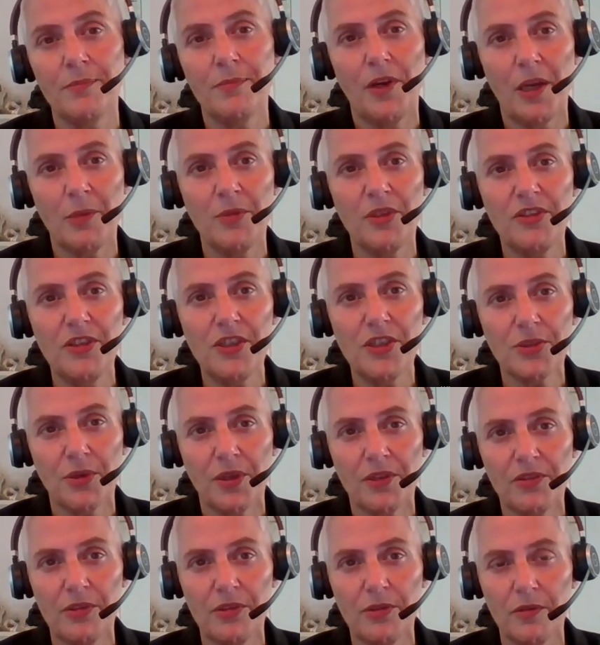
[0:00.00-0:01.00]
I'm a teacher
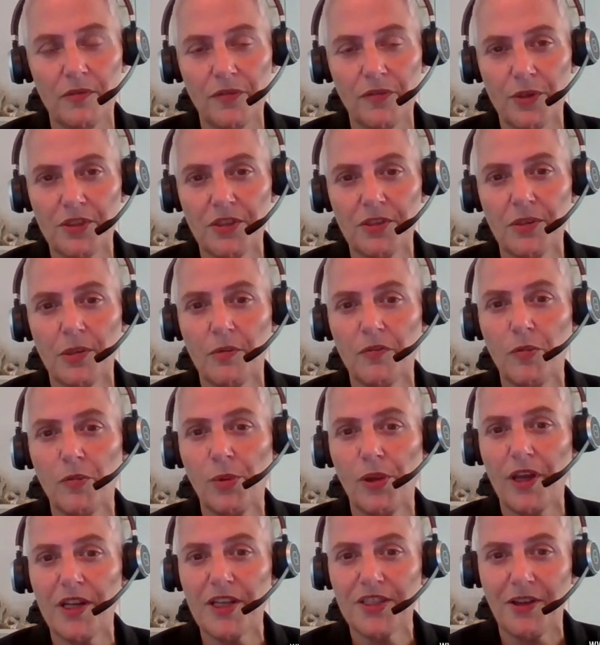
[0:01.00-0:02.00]
at the University of
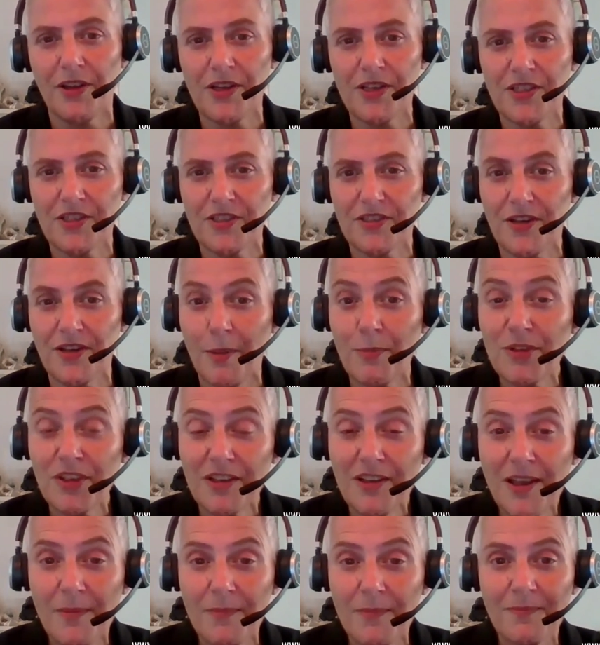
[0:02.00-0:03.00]
Applied Sciences in
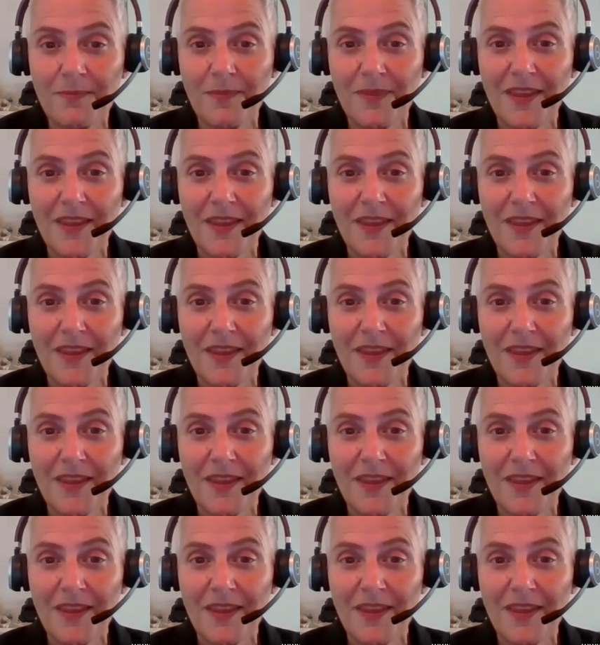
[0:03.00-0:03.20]
Amsterdam,